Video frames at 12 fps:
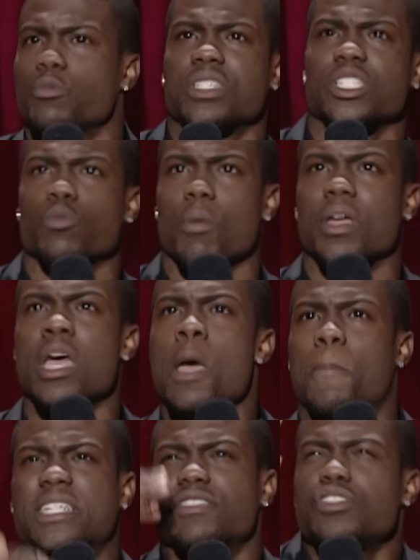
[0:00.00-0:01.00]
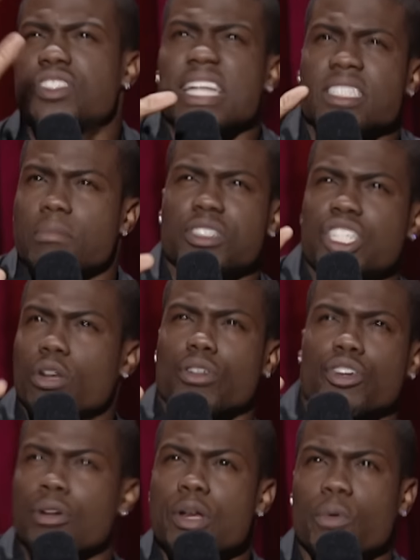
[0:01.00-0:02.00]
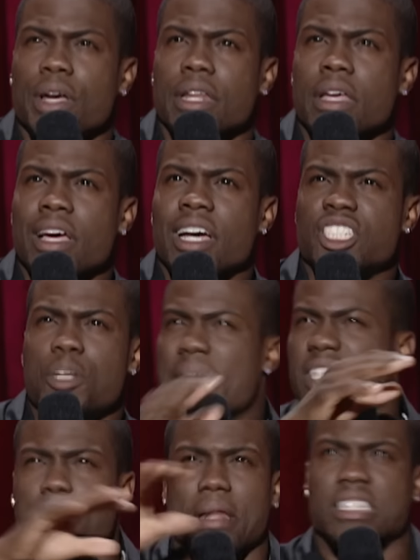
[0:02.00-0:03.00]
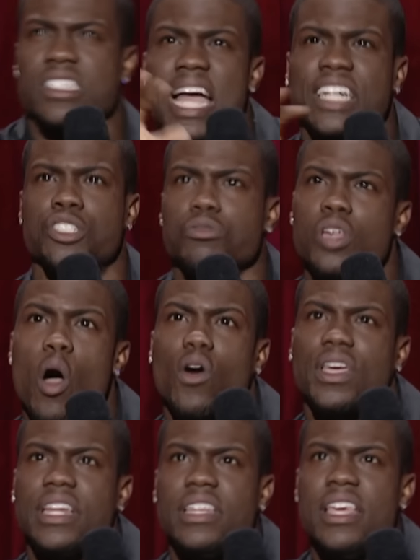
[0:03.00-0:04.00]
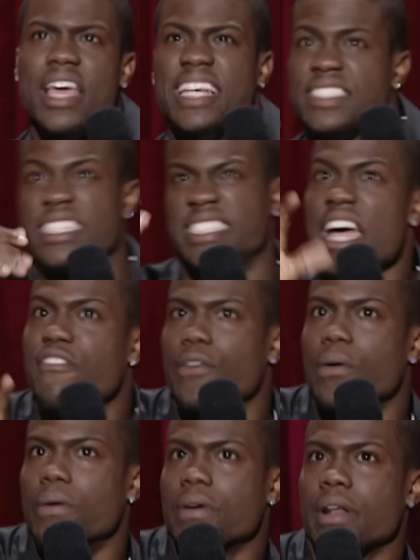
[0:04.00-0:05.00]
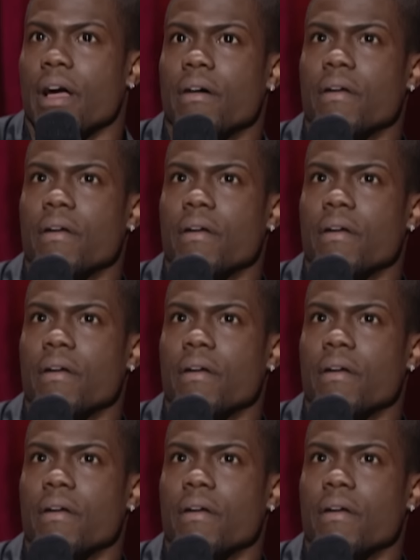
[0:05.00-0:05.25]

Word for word: with this woman because if you say something she don't agree with, she make it seem like it's not you talking, it's the devil, you know.